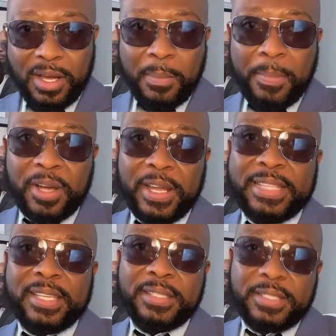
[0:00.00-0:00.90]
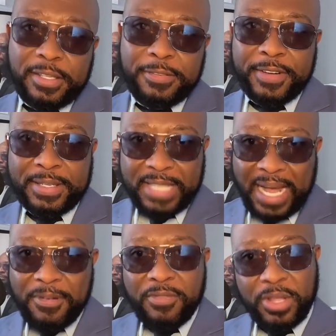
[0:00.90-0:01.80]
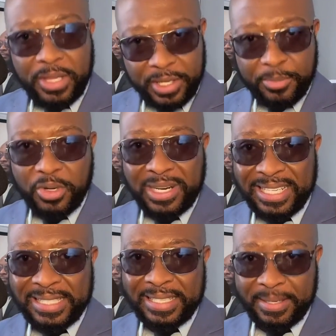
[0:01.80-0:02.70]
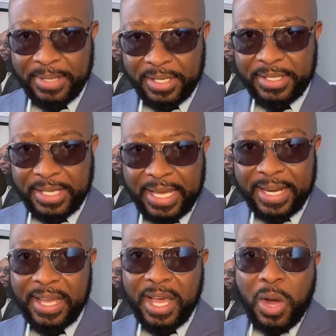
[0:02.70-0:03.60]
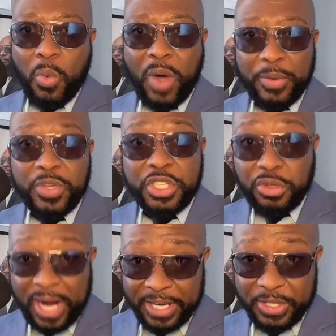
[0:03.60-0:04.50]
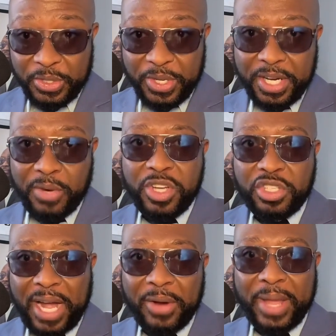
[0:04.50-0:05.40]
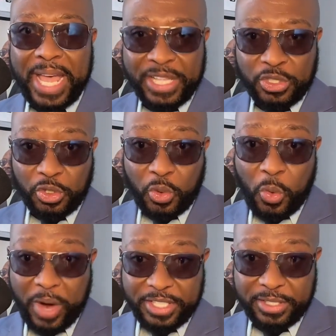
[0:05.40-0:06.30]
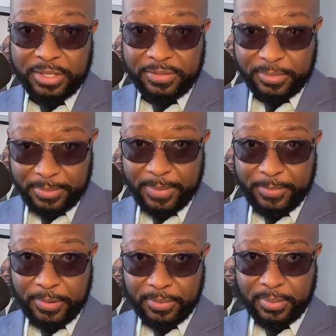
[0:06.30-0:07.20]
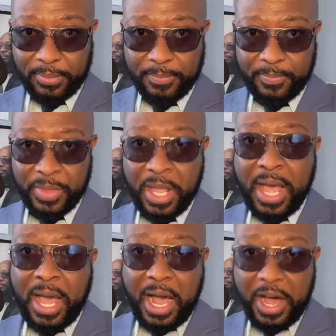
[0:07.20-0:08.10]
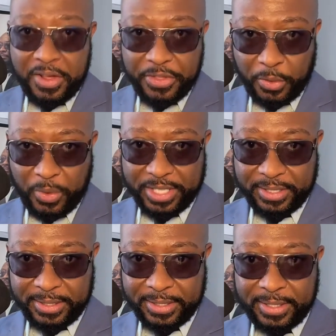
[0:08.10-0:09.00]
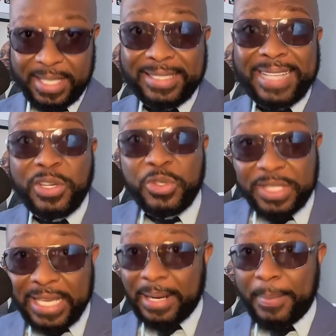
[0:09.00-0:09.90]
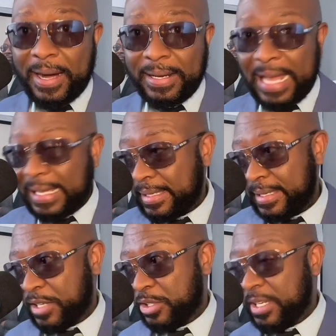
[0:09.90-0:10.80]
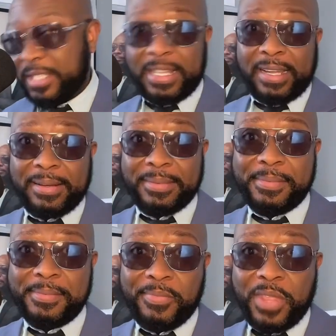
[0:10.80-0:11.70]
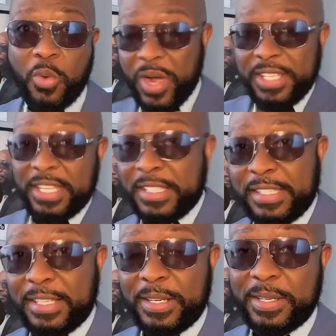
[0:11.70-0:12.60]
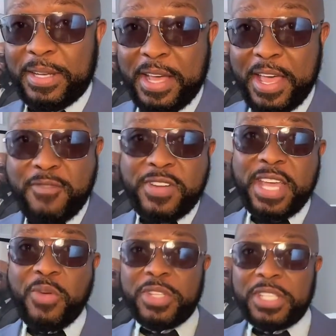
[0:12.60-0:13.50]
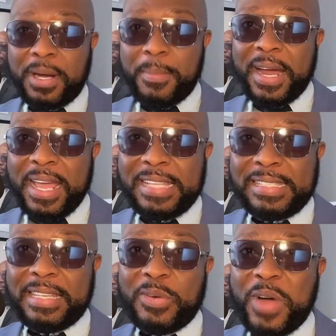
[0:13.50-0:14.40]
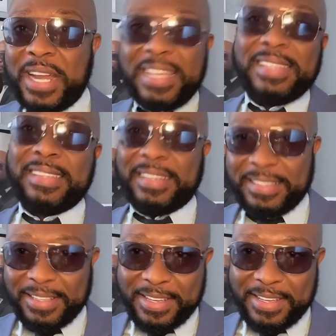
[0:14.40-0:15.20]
But it's a different type of relatable content because, again, what we try to do here, we try to answer questions for people. Health questions, things that you think about. Like yesterday, it's like, what is insulin? Every day we talk about insulin. What is it?